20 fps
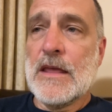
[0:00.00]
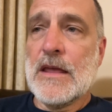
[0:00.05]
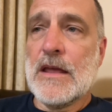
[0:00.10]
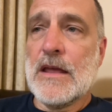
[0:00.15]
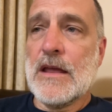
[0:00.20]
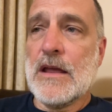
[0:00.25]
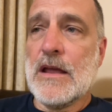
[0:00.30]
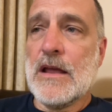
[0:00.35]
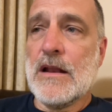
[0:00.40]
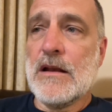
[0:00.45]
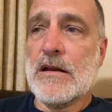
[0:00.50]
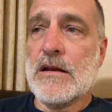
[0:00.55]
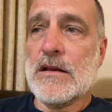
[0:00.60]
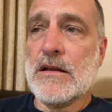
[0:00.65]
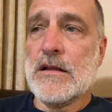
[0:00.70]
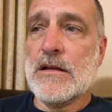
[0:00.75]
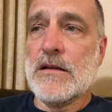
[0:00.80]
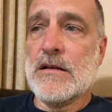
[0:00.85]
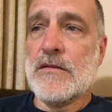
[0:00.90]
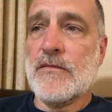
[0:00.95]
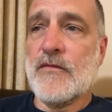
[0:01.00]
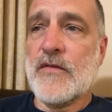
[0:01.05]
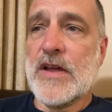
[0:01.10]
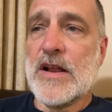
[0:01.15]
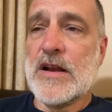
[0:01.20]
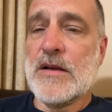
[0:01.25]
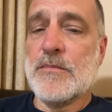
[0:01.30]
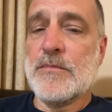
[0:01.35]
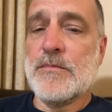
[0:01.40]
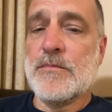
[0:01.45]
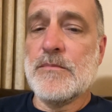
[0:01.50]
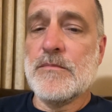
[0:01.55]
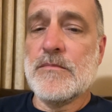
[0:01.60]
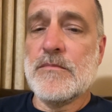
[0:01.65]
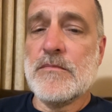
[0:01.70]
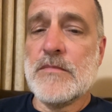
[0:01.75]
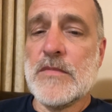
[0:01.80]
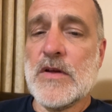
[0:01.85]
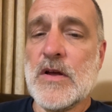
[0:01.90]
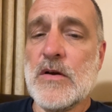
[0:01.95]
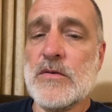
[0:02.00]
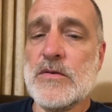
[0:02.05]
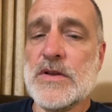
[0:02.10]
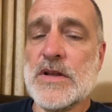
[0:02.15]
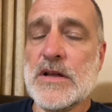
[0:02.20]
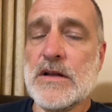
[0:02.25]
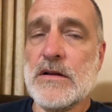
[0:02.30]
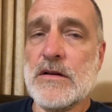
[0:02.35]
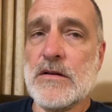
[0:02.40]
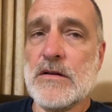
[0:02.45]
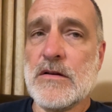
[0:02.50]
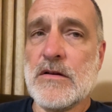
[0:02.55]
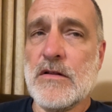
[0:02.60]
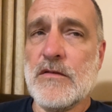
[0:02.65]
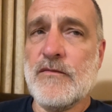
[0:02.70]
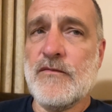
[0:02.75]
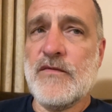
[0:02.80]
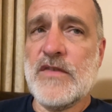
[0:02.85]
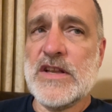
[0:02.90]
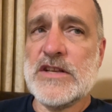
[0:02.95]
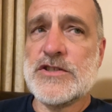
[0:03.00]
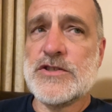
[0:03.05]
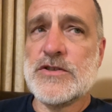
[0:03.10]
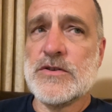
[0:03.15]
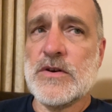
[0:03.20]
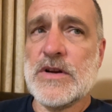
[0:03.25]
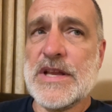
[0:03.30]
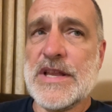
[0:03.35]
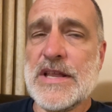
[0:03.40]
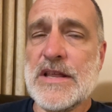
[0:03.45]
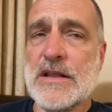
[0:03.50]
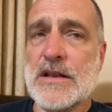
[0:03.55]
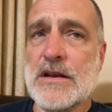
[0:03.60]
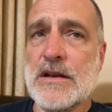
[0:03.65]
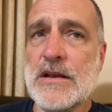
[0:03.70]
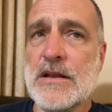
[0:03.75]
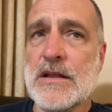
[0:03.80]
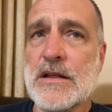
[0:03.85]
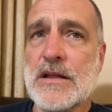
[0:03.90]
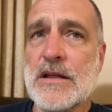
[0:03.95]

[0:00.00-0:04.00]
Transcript: and found a hotel called Venture Inn